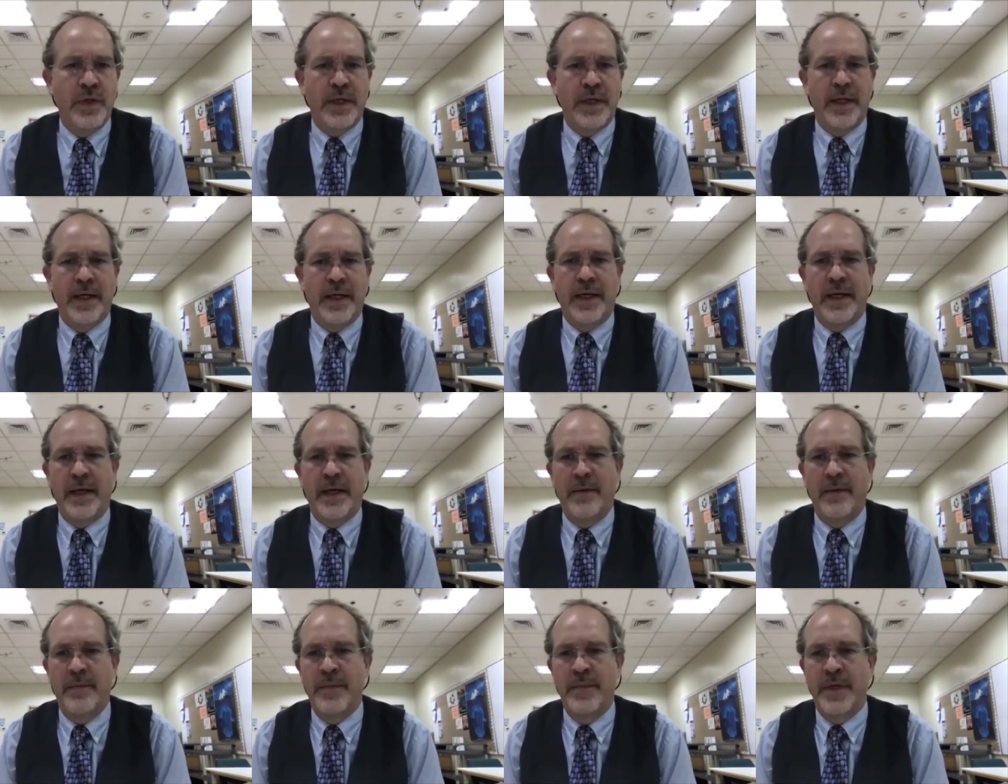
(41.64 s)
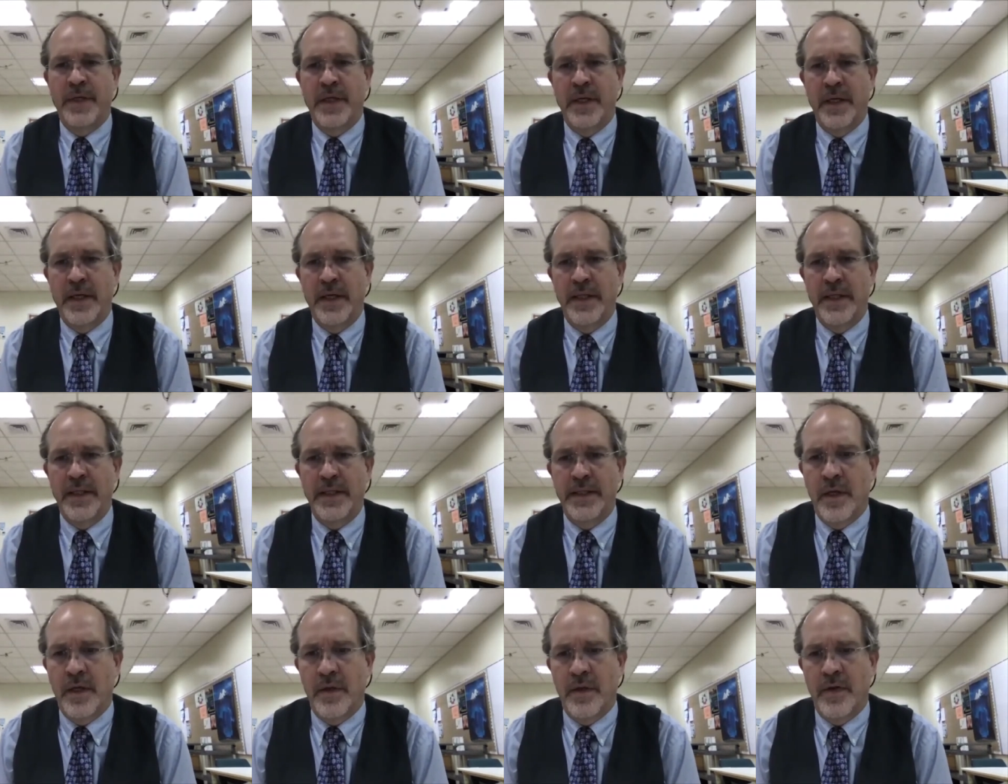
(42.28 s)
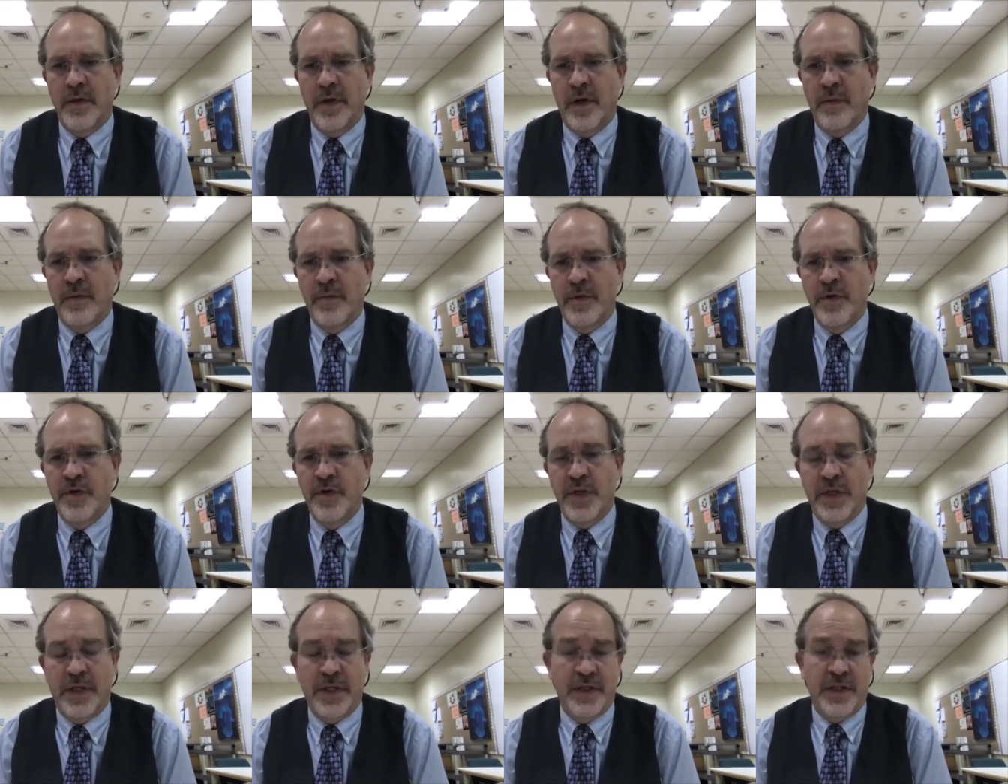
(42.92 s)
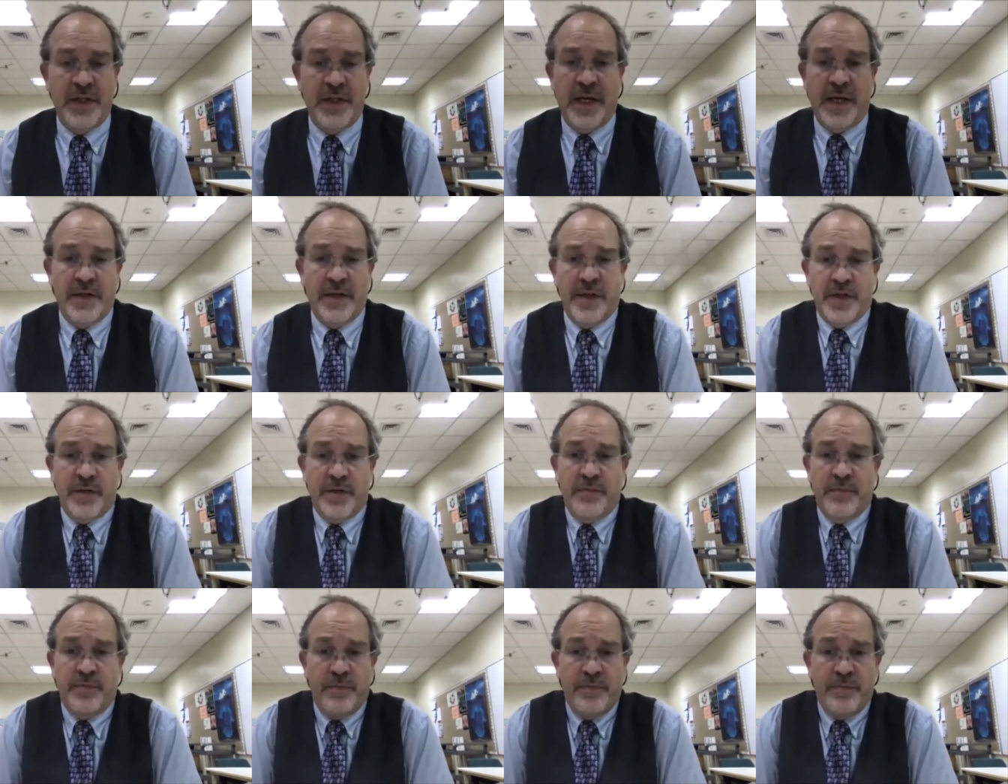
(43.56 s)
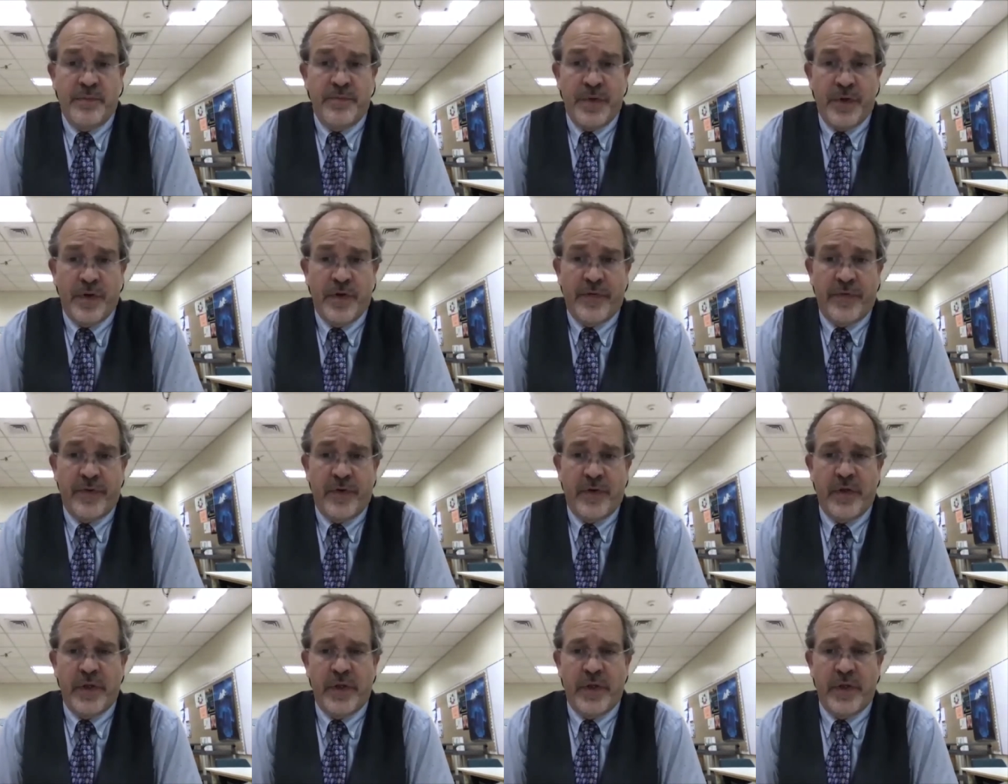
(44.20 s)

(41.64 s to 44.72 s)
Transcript: uh, because their music is not just beautiful,